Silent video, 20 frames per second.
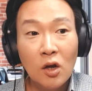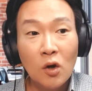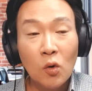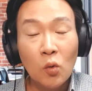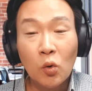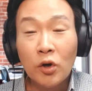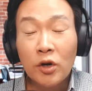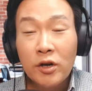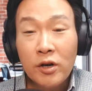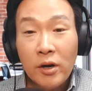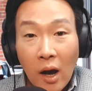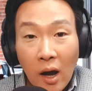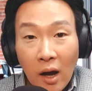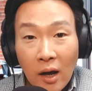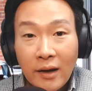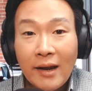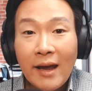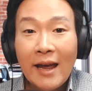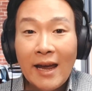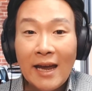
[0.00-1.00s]
were
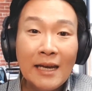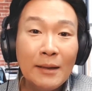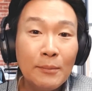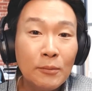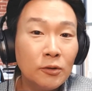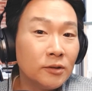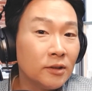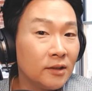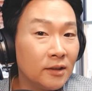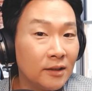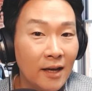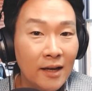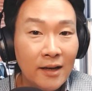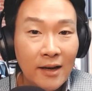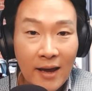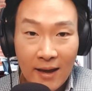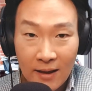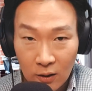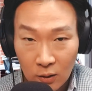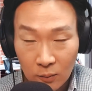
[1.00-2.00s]
not able to
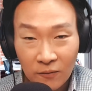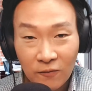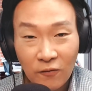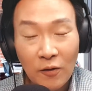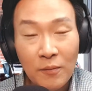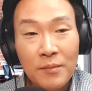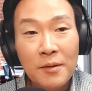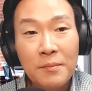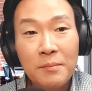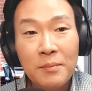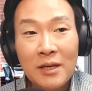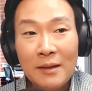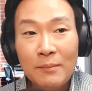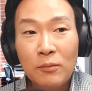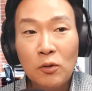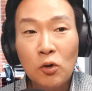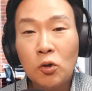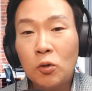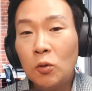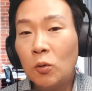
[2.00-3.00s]
get help from the
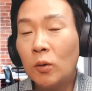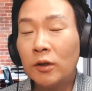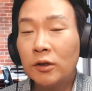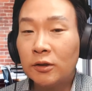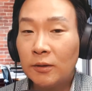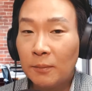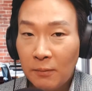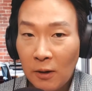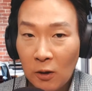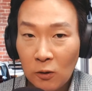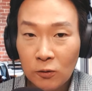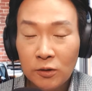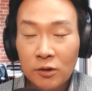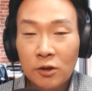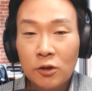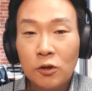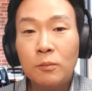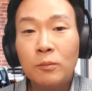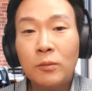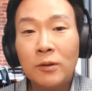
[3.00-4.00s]
people who were
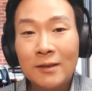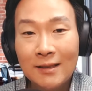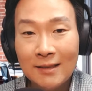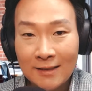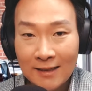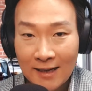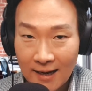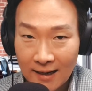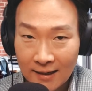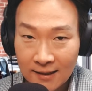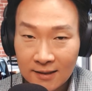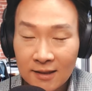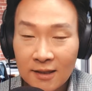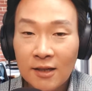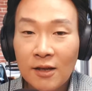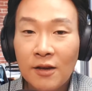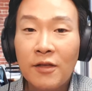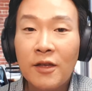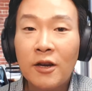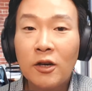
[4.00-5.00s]
supposed to protect
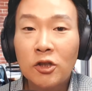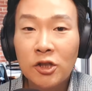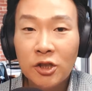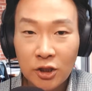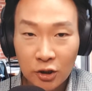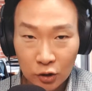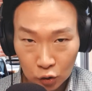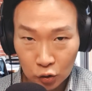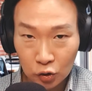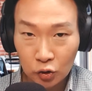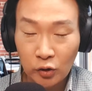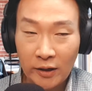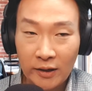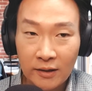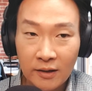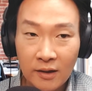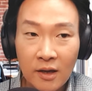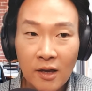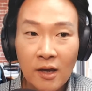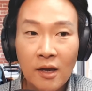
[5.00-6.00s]
their
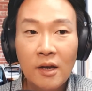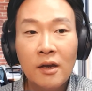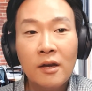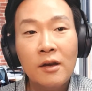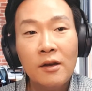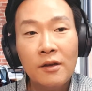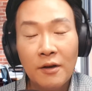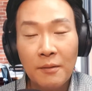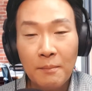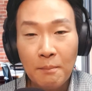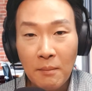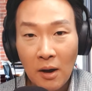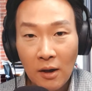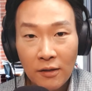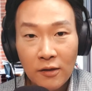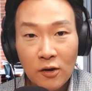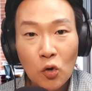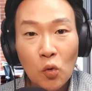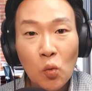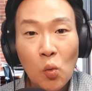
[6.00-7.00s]
children. The
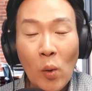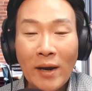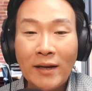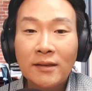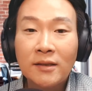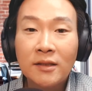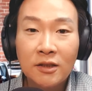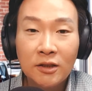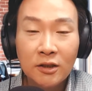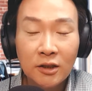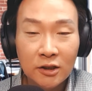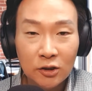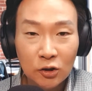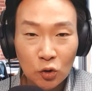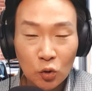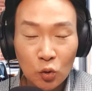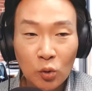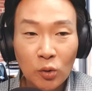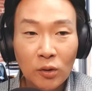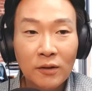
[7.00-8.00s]
mother went to the
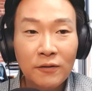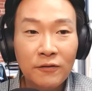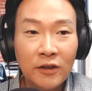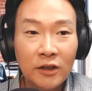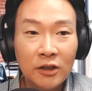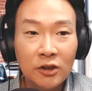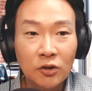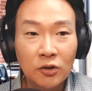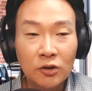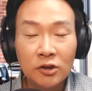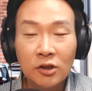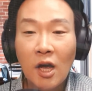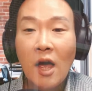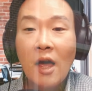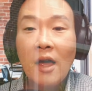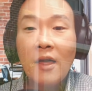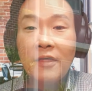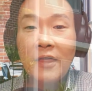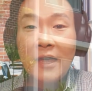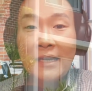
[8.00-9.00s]
school officials.
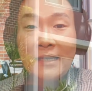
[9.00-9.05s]
They